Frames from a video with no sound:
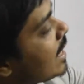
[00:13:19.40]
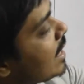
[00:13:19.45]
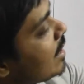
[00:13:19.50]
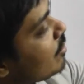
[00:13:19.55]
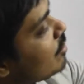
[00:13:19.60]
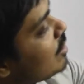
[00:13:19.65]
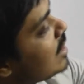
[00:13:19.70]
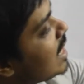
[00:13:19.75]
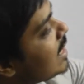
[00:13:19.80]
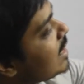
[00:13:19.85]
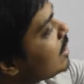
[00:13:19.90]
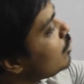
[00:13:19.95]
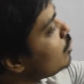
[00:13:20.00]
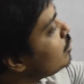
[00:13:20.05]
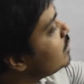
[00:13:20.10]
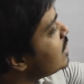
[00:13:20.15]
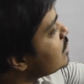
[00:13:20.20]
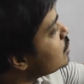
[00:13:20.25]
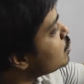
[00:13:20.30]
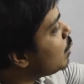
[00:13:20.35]
related to
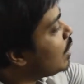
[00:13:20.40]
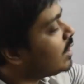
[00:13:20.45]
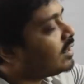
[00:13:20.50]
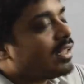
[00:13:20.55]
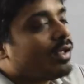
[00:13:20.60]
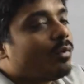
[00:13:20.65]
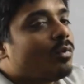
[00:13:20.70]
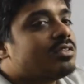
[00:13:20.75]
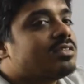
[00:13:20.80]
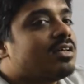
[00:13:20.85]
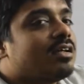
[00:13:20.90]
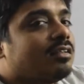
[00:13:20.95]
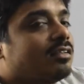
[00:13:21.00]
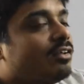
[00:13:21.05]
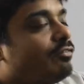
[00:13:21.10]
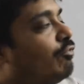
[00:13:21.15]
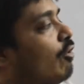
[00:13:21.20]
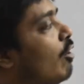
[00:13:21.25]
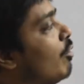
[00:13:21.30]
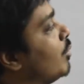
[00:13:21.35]
this one, there was
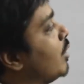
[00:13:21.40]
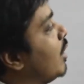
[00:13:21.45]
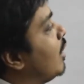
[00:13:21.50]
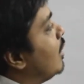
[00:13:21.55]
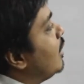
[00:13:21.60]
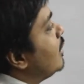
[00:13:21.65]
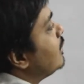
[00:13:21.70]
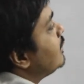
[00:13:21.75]
another formula.